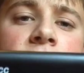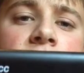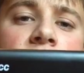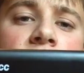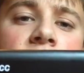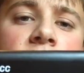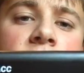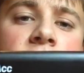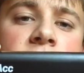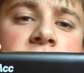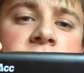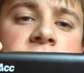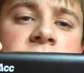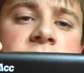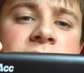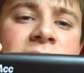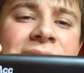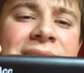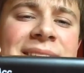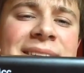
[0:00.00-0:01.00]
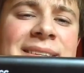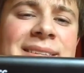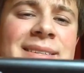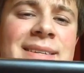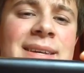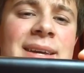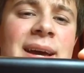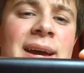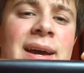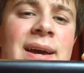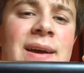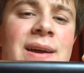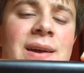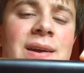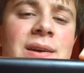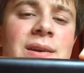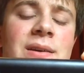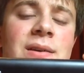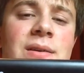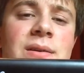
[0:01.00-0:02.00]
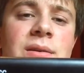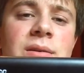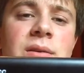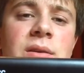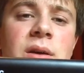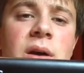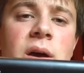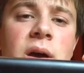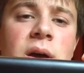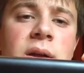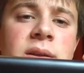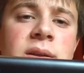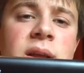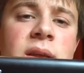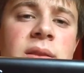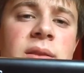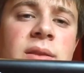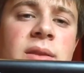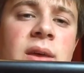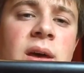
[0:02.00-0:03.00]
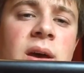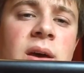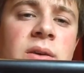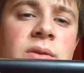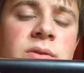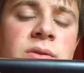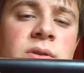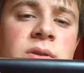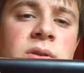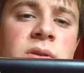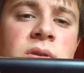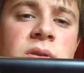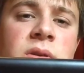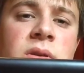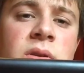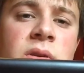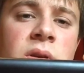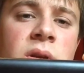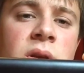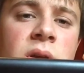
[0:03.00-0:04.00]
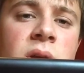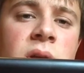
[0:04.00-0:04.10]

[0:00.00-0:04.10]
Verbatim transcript: Uh, it's the EasyAcc uh, 10,000